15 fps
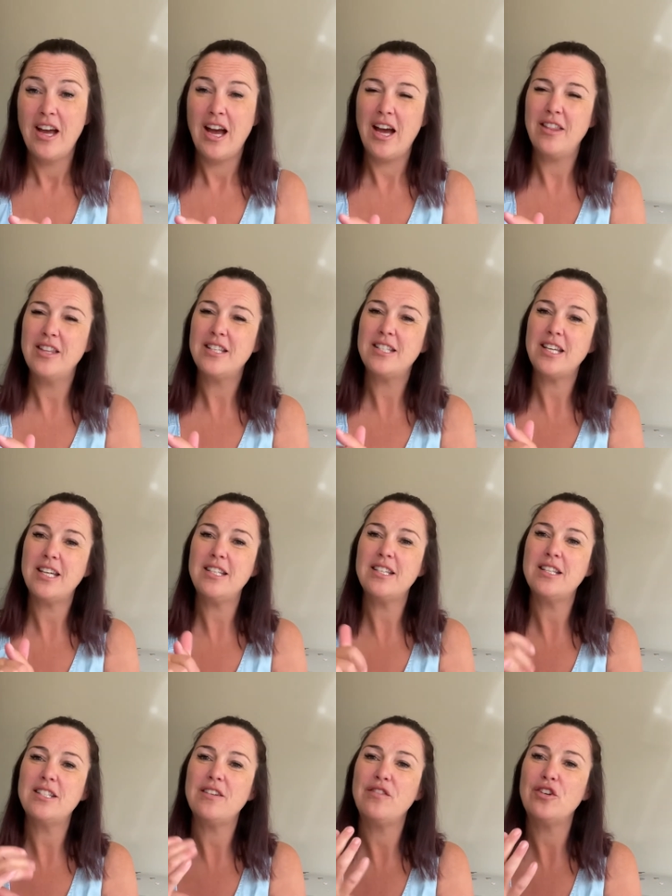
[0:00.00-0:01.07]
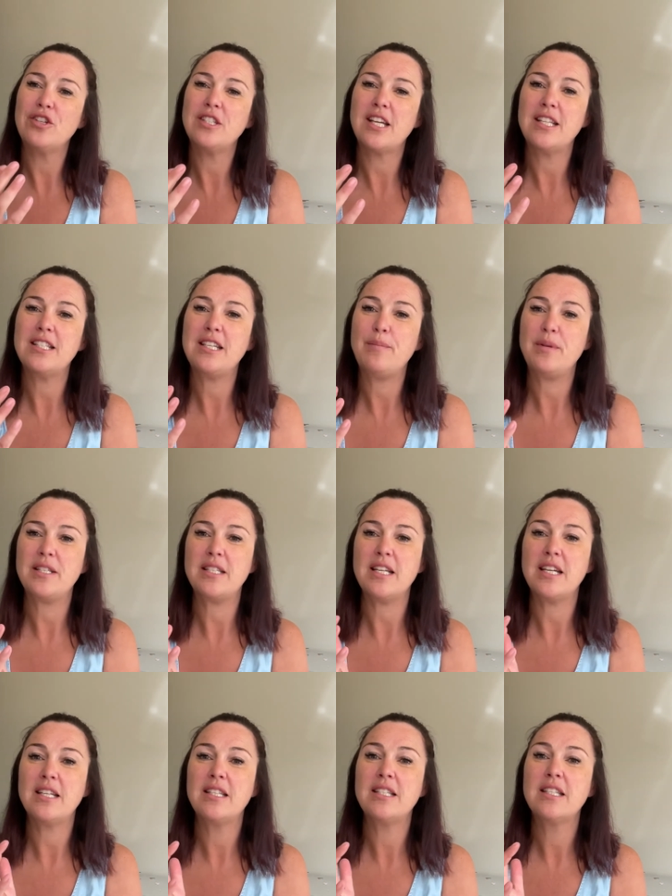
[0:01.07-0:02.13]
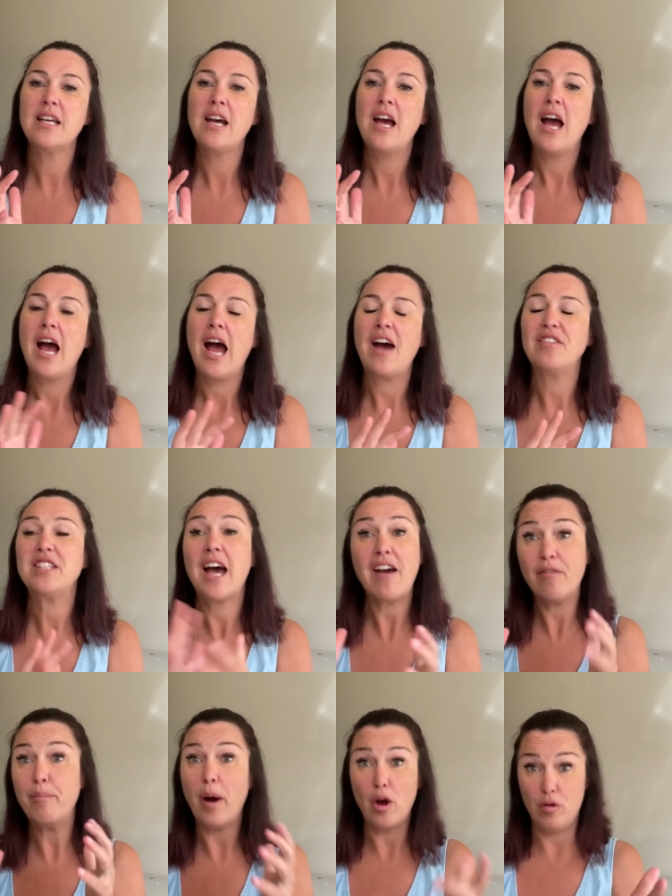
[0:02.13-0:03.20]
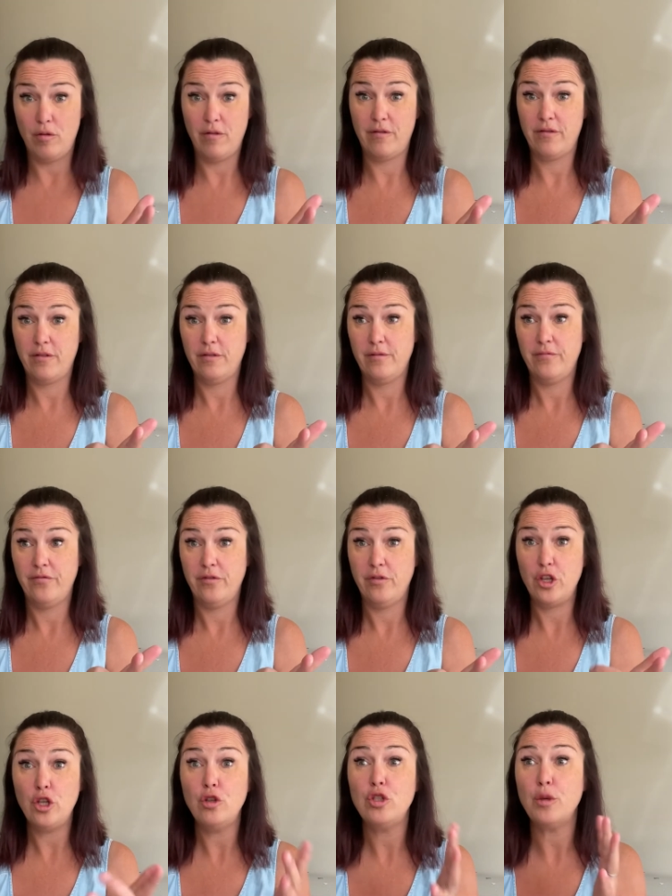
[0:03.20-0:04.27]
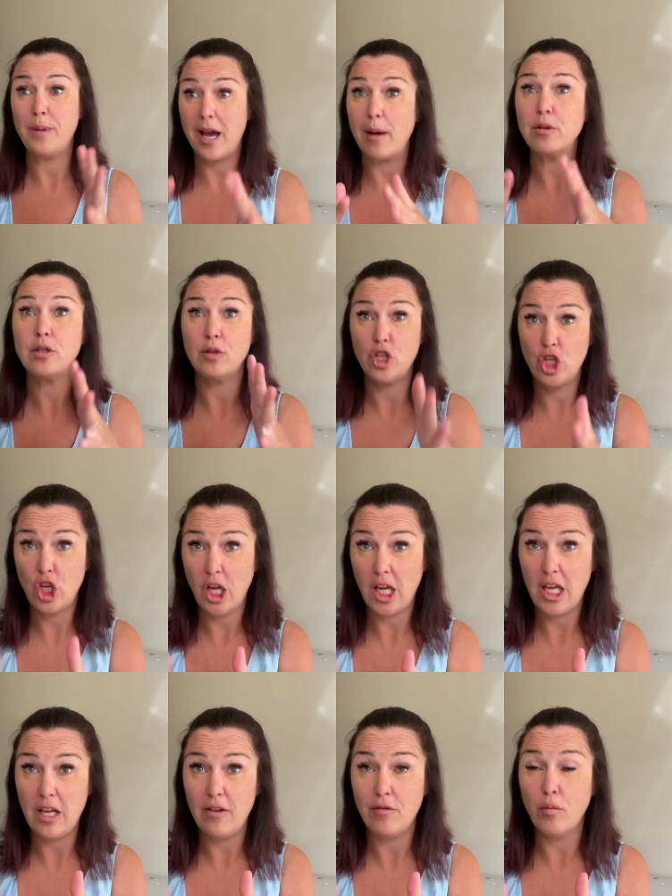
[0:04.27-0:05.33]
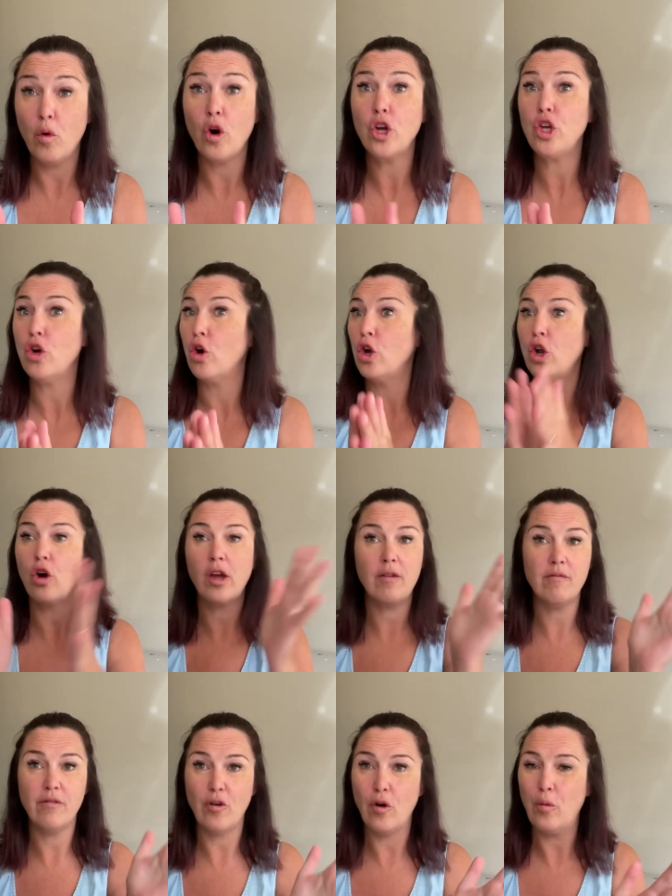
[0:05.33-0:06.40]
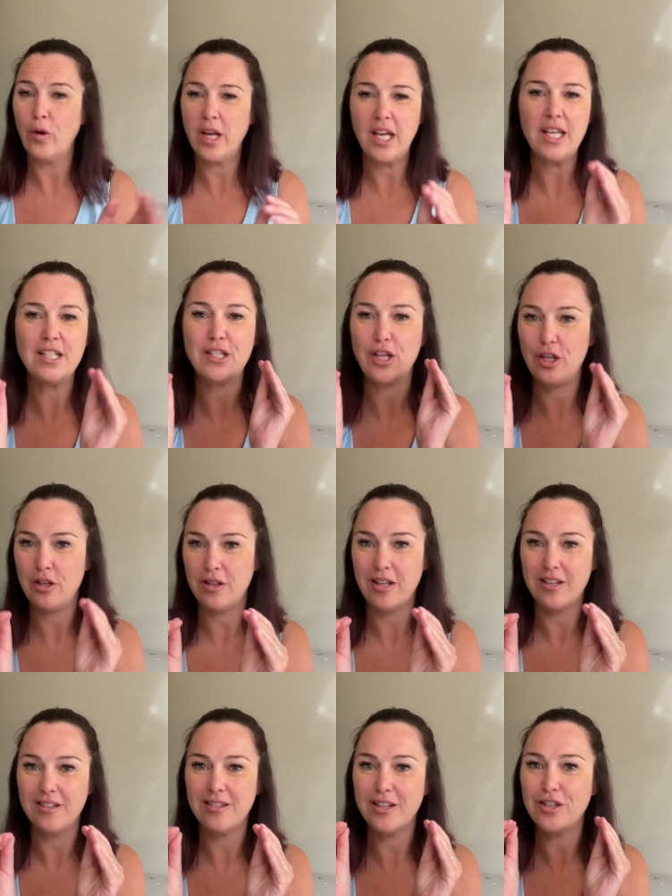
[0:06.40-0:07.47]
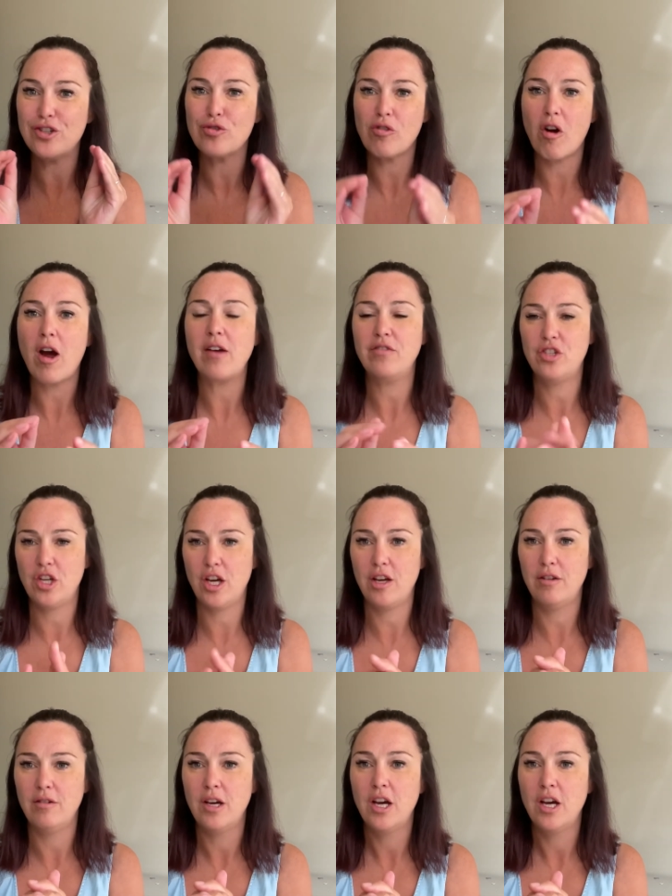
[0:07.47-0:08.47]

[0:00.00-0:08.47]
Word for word: And the seasons of your Scentsy business have to have both for you to be able to achieve what you're longing for, what it is that, that, that drives you.